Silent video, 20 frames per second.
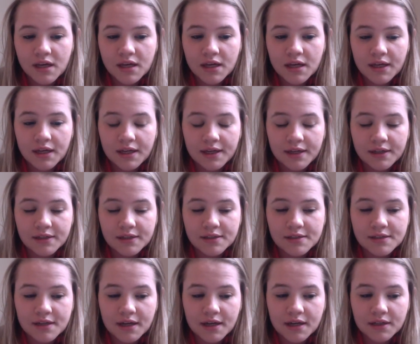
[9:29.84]
And
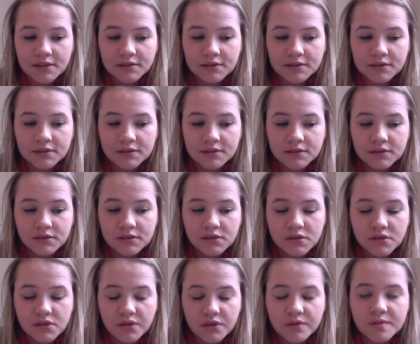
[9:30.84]

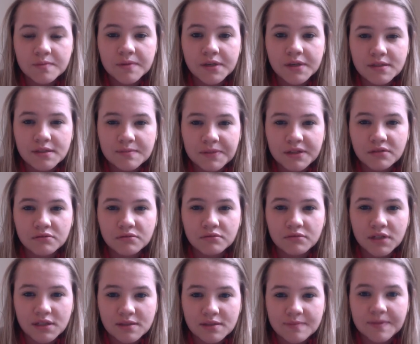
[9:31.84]
so it's
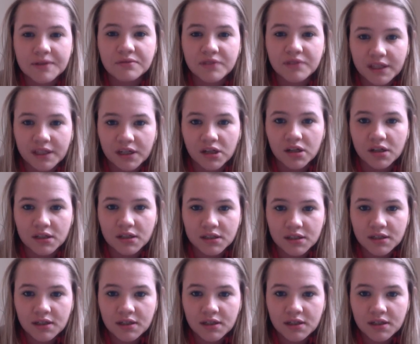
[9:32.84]
been really hard.